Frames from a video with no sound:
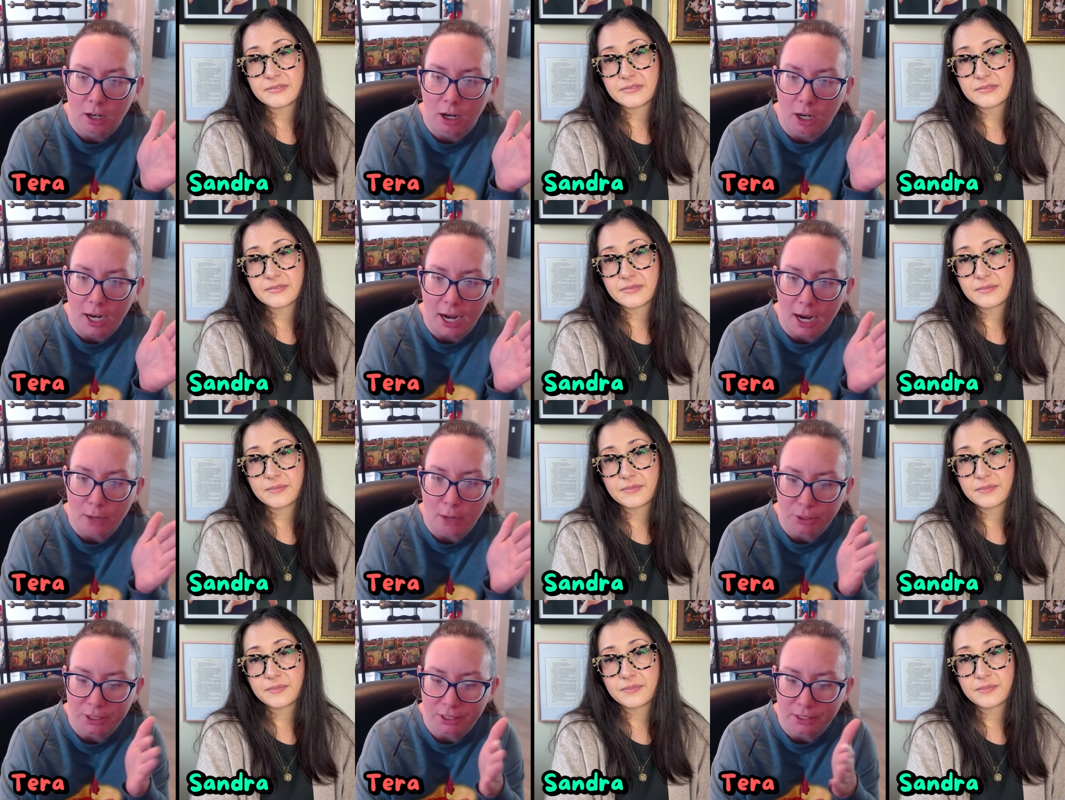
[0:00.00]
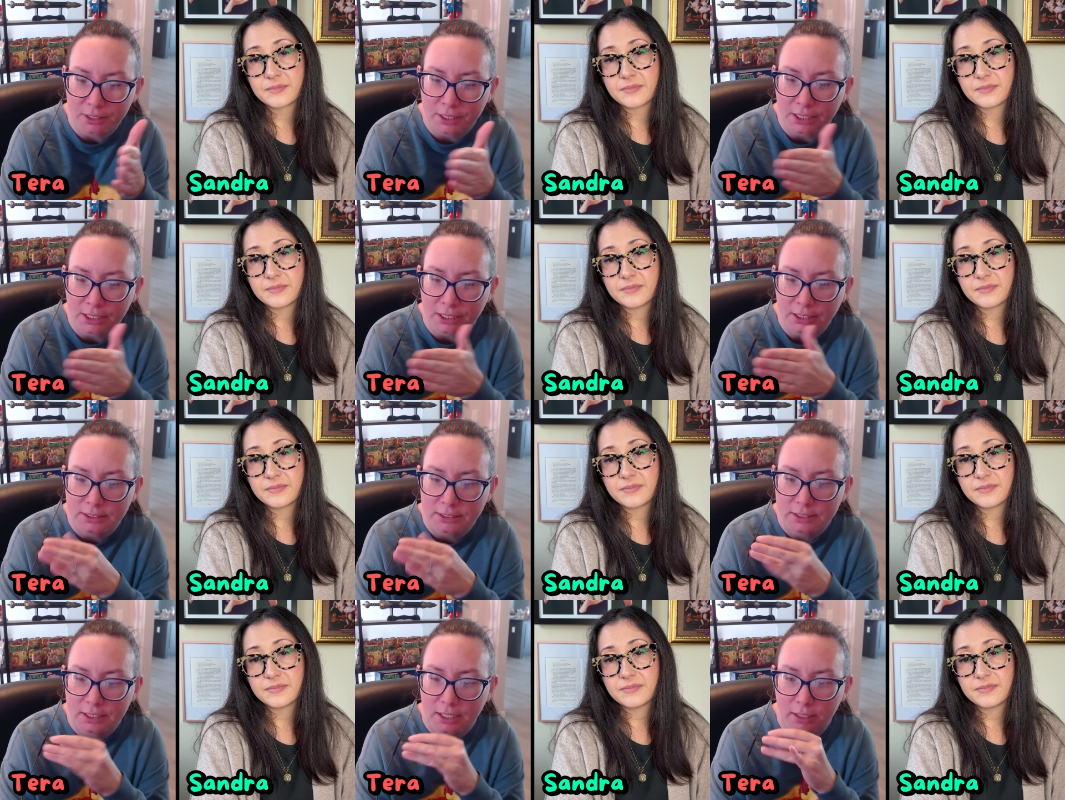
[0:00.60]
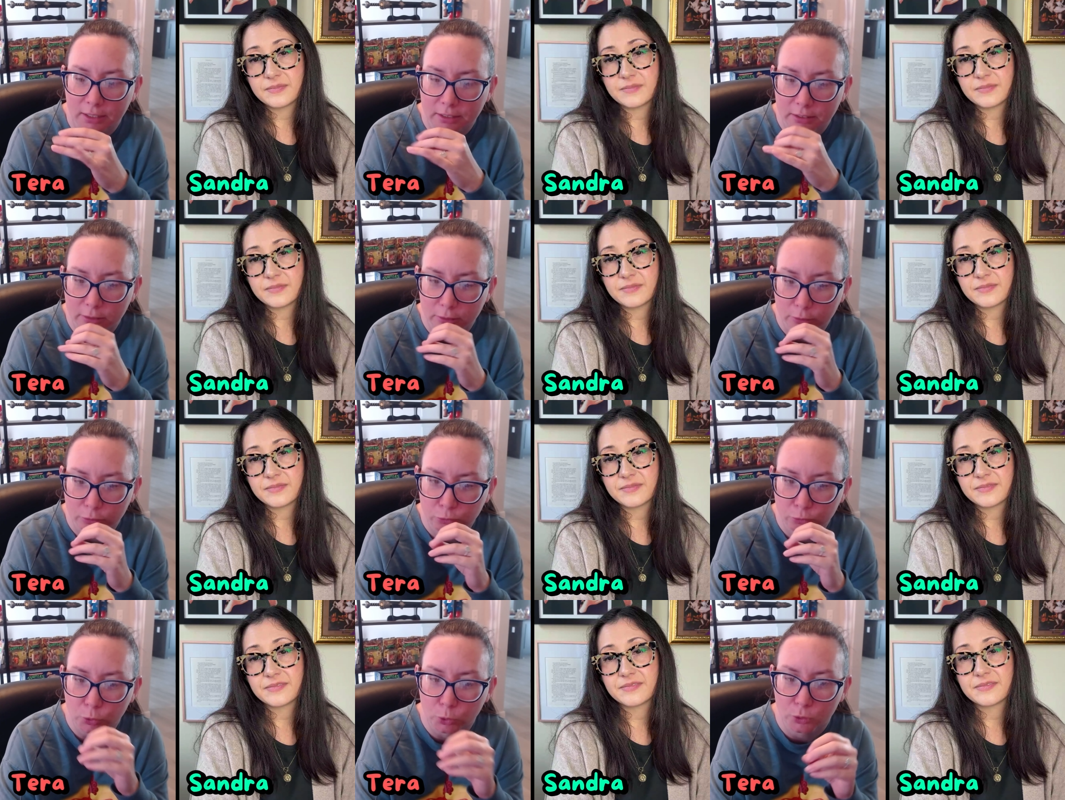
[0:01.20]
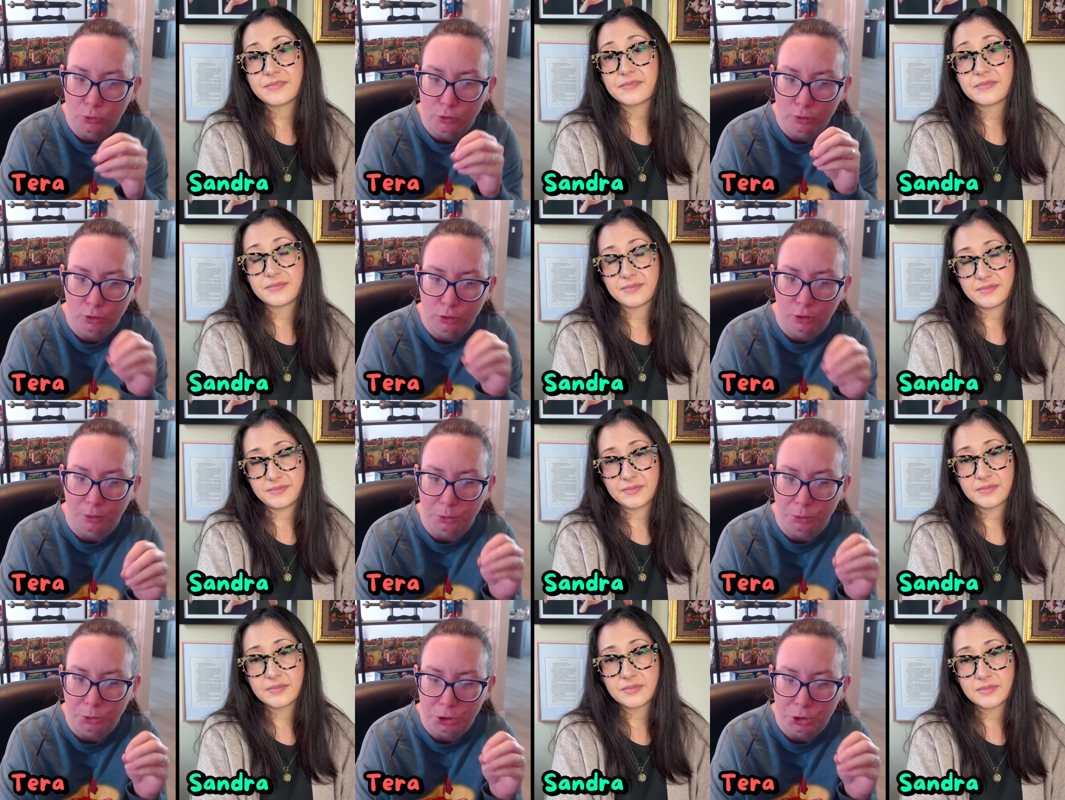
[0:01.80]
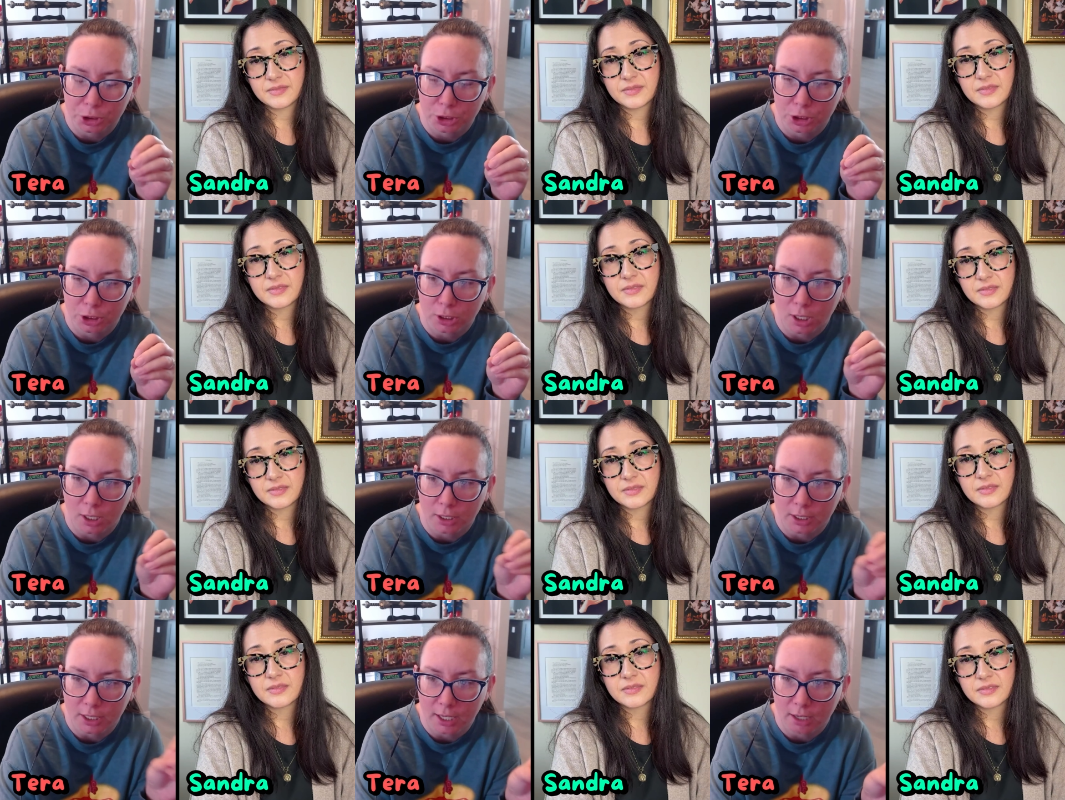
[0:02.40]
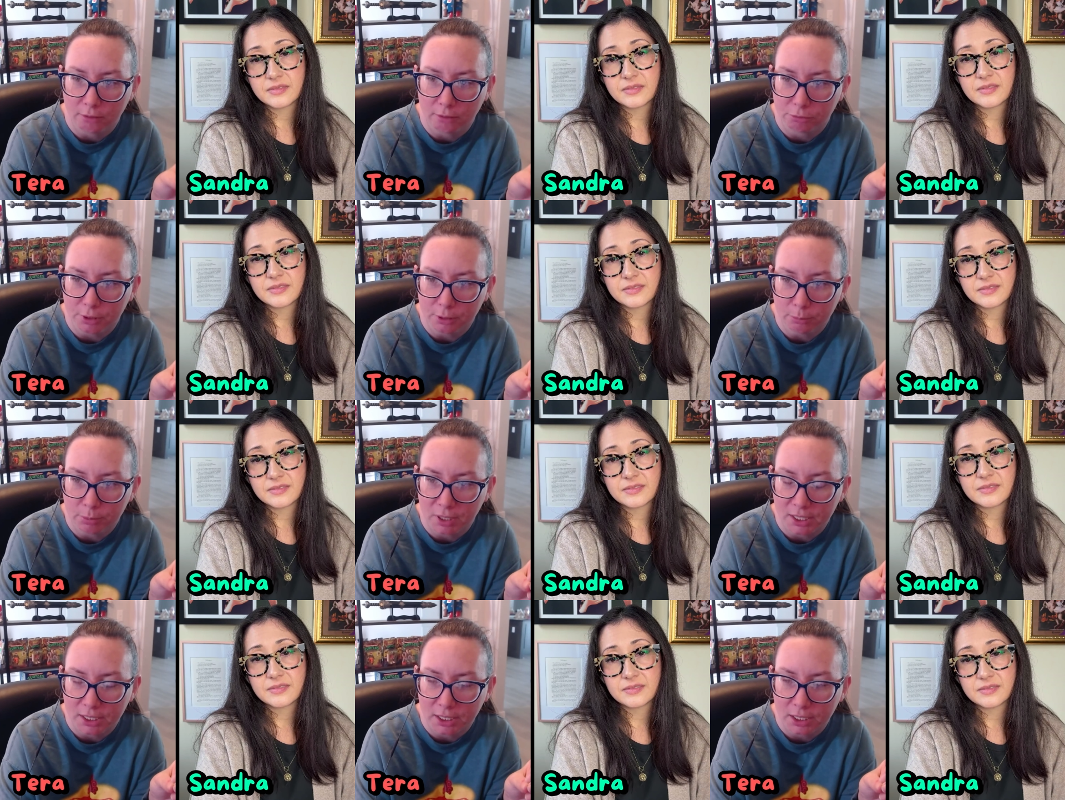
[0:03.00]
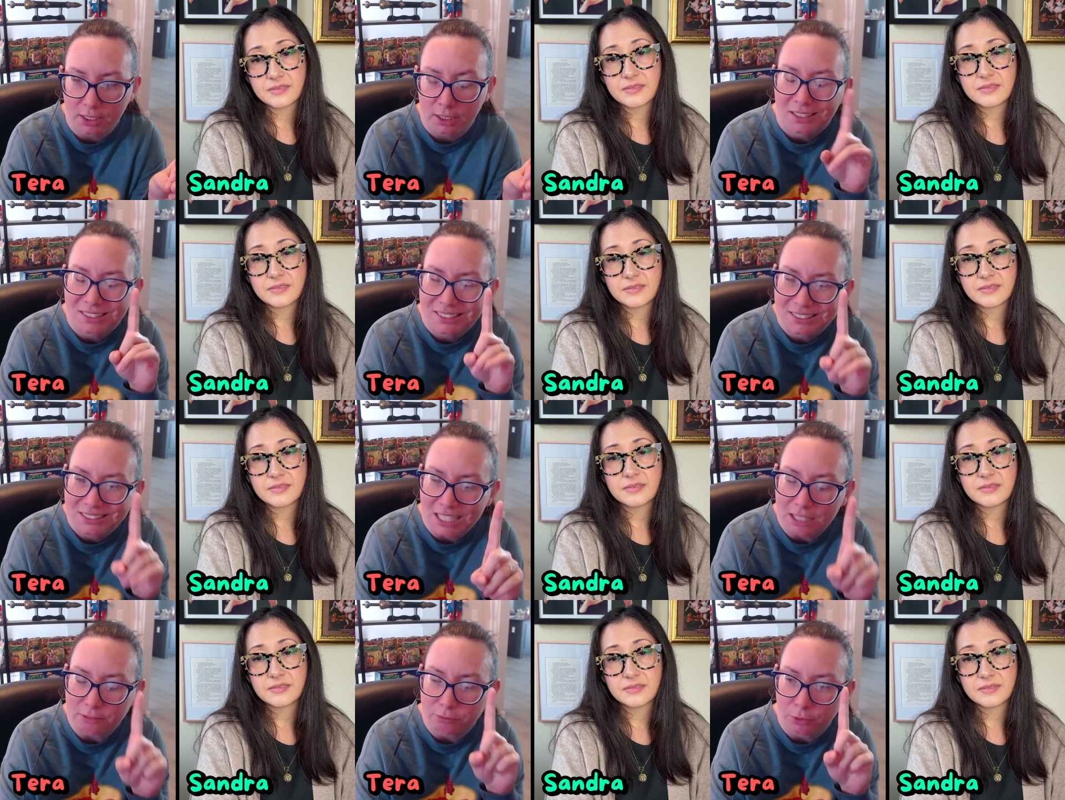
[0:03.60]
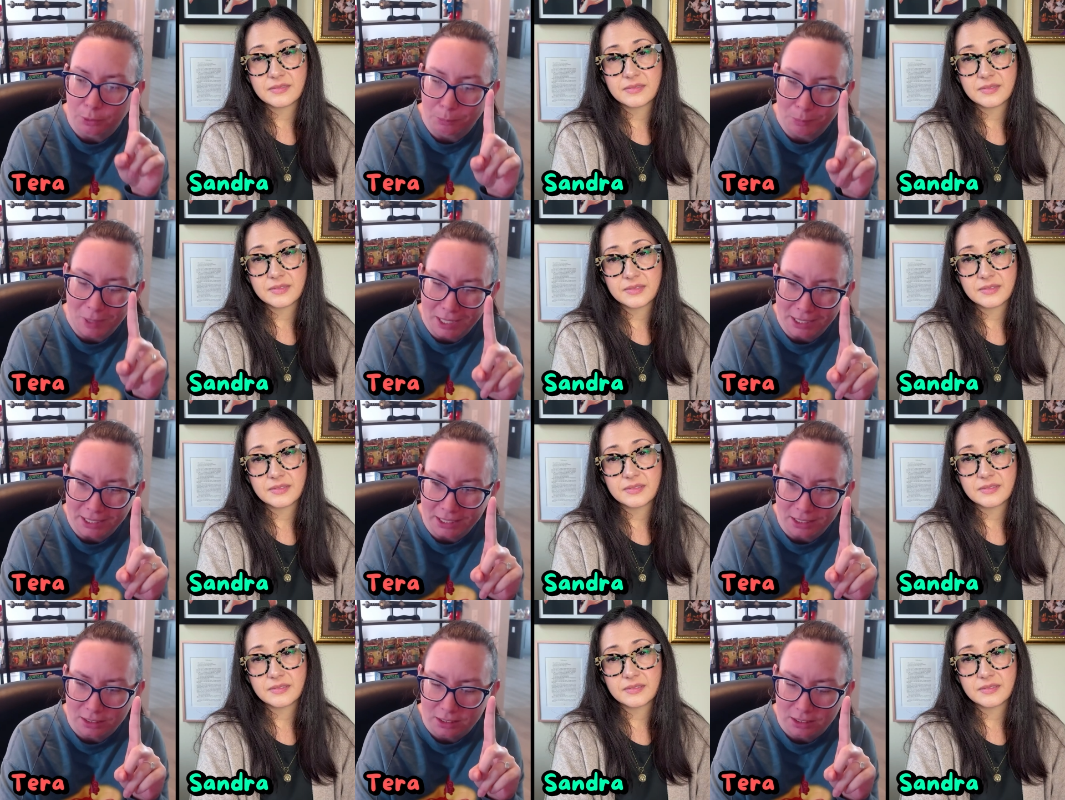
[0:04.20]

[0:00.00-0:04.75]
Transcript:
Speaker 1: our happy endings and full closure on everybody except for Maya.